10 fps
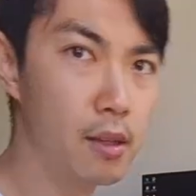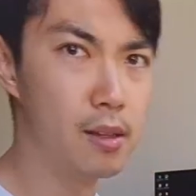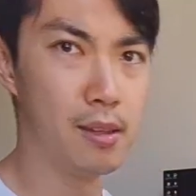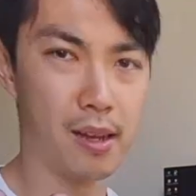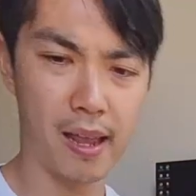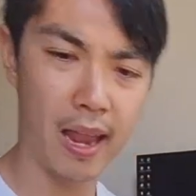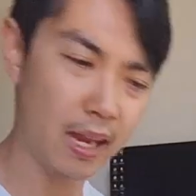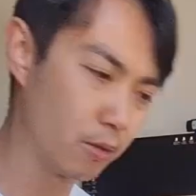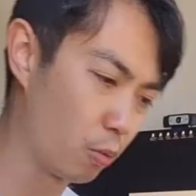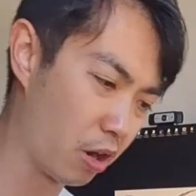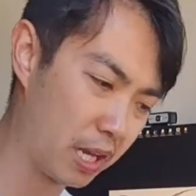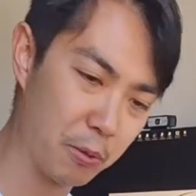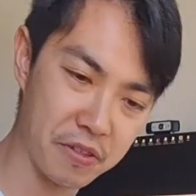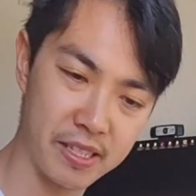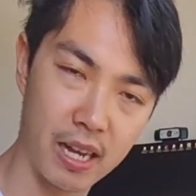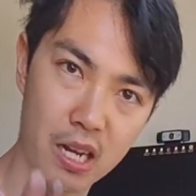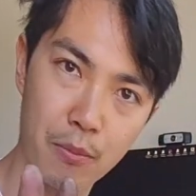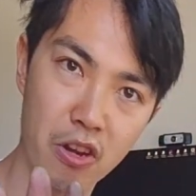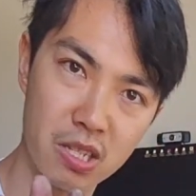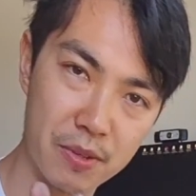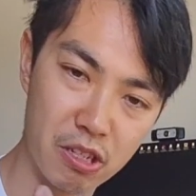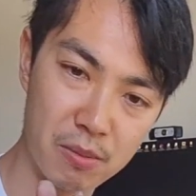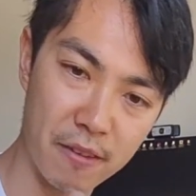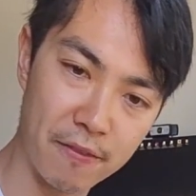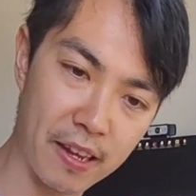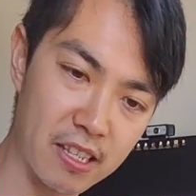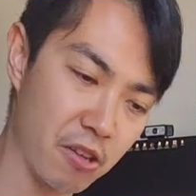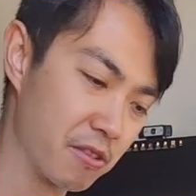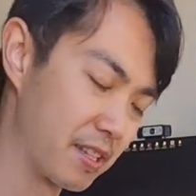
I hate working with starter motors because my fingers always get